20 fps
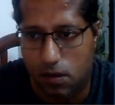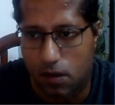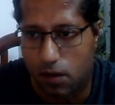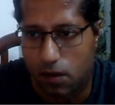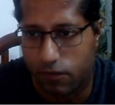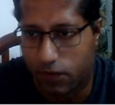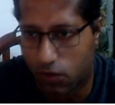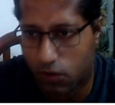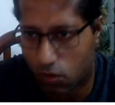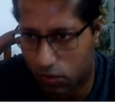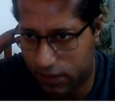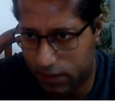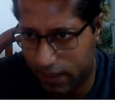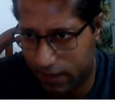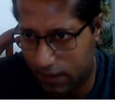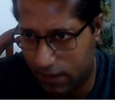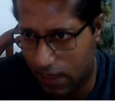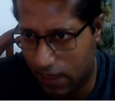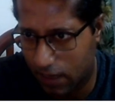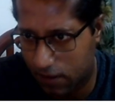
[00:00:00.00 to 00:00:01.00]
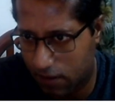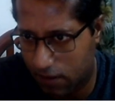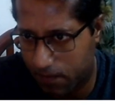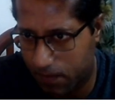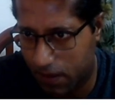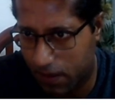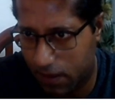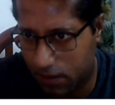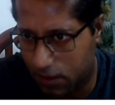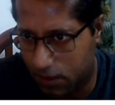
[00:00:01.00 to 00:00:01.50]
We know that the other
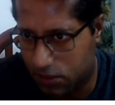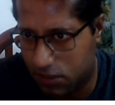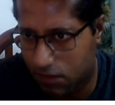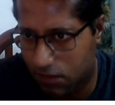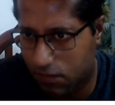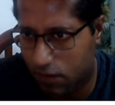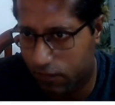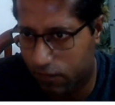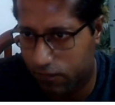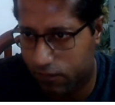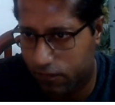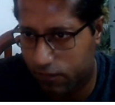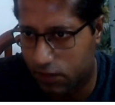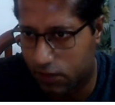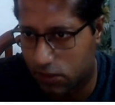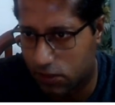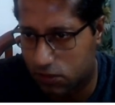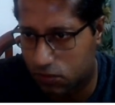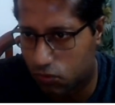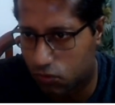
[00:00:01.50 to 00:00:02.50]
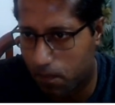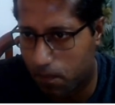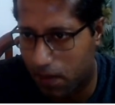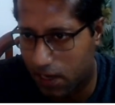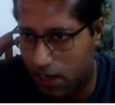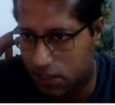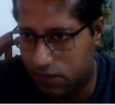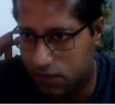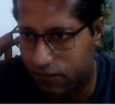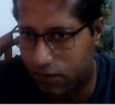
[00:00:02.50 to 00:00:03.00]
part, the sum of these two
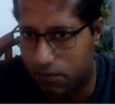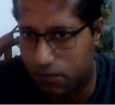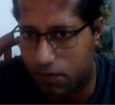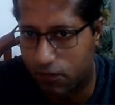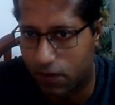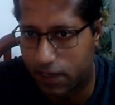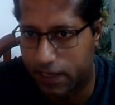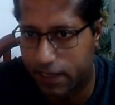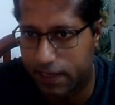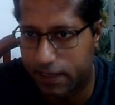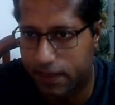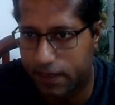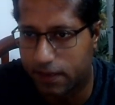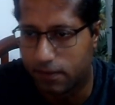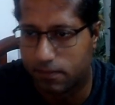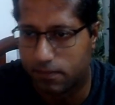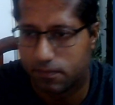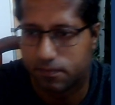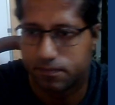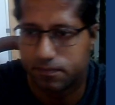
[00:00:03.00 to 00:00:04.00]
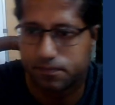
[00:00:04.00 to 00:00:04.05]
parts will be 180.